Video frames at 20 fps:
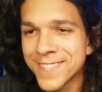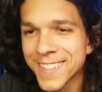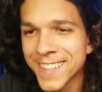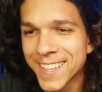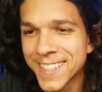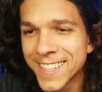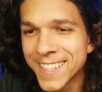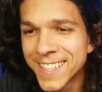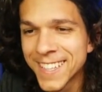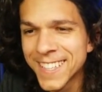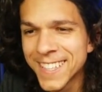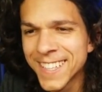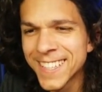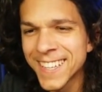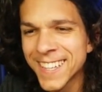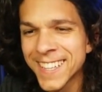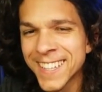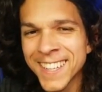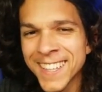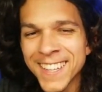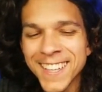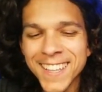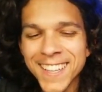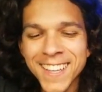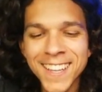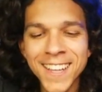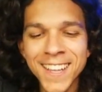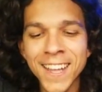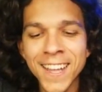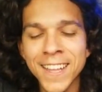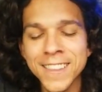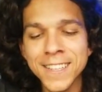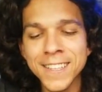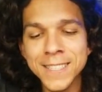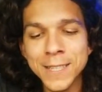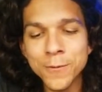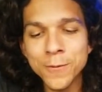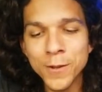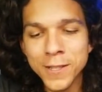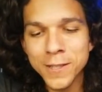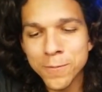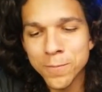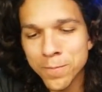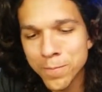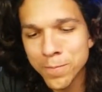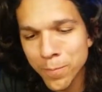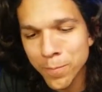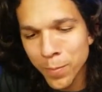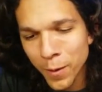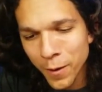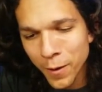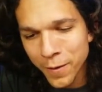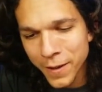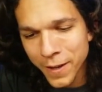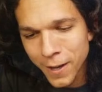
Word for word: this is what's blowing